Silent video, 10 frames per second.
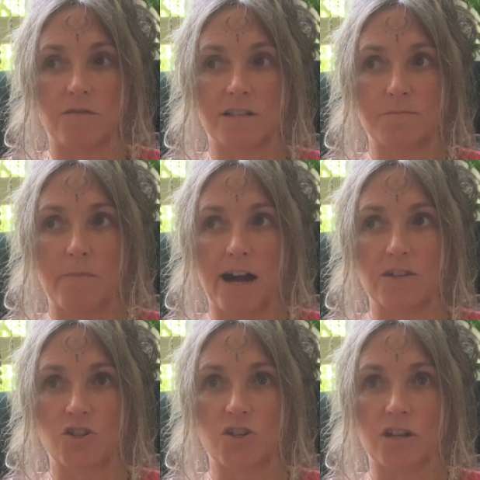is
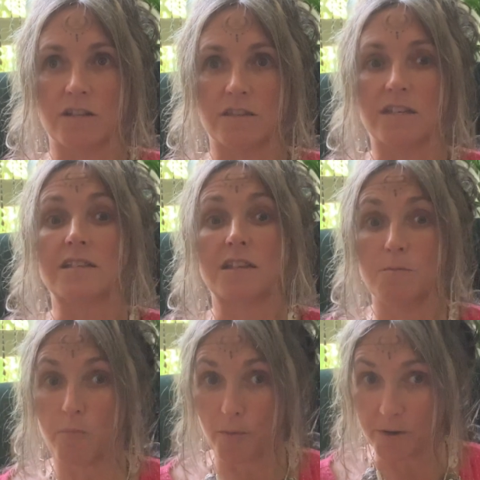much
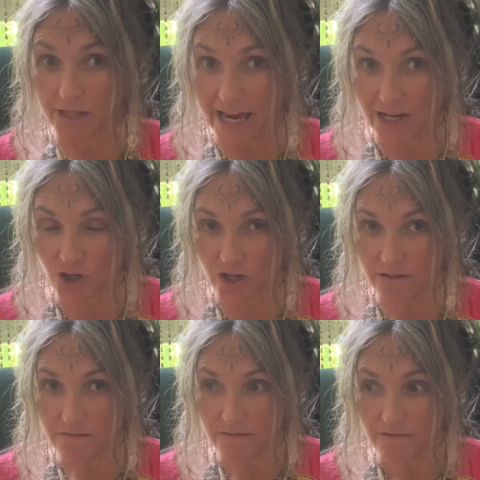
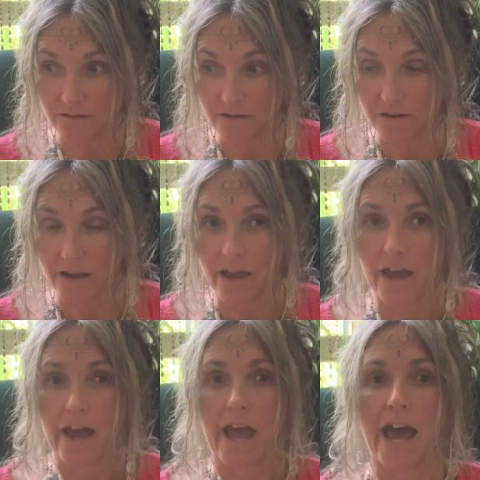discombobulation
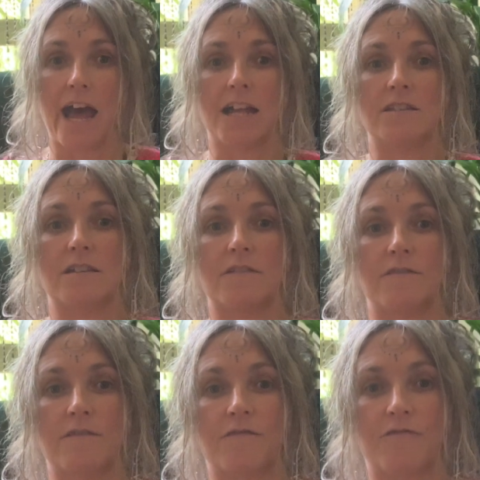and
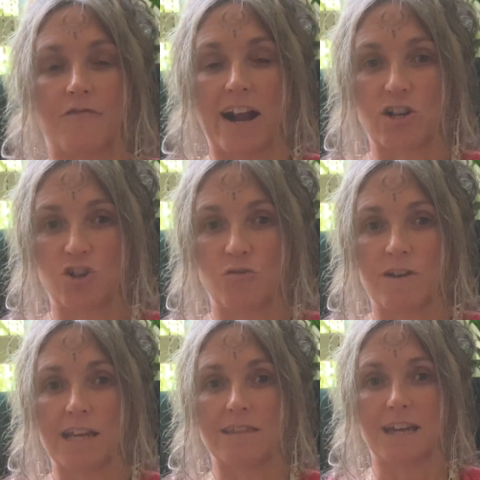
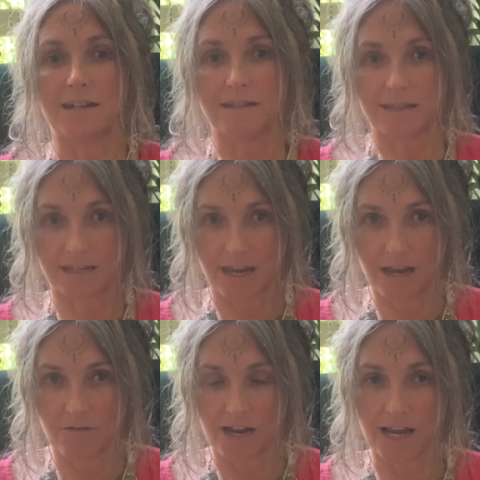fracturing that is
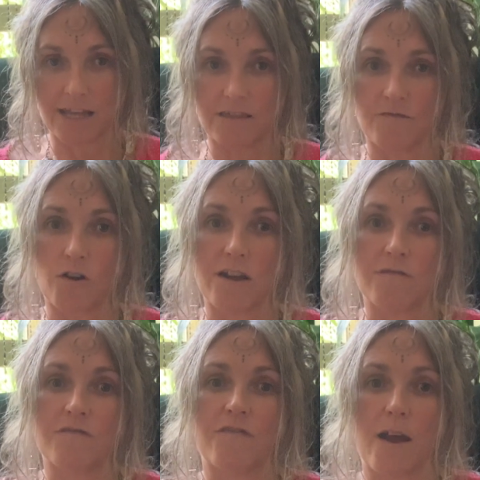tearing at the very
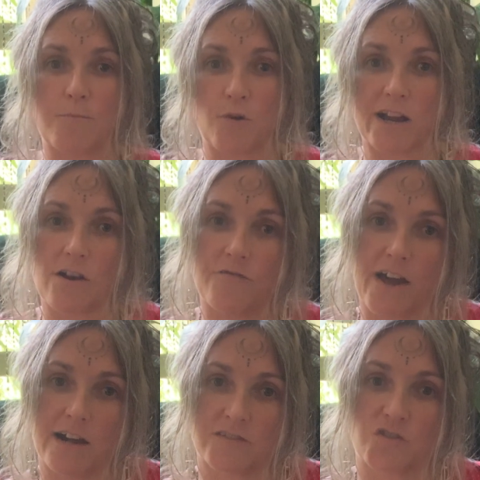fabric of
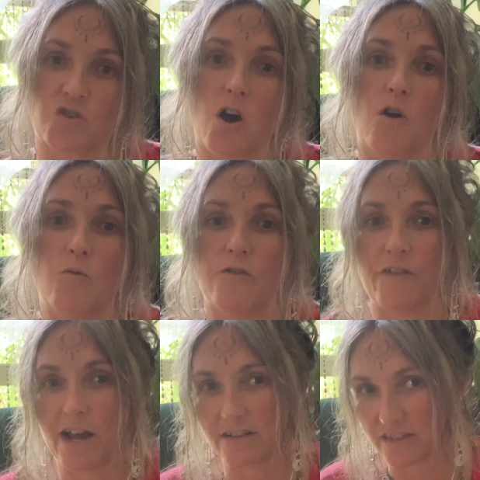our soul, of
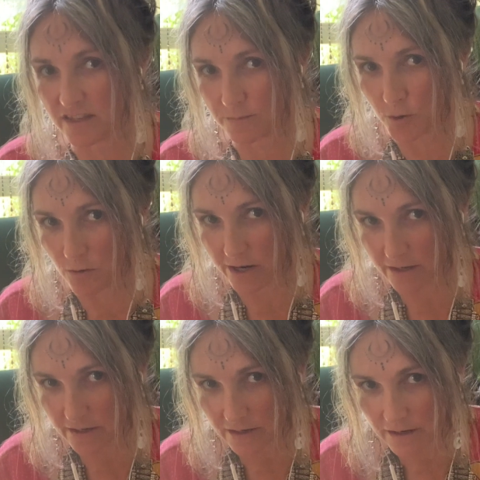our
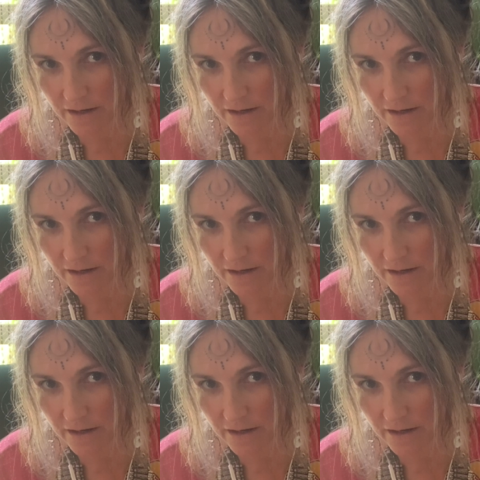spirit.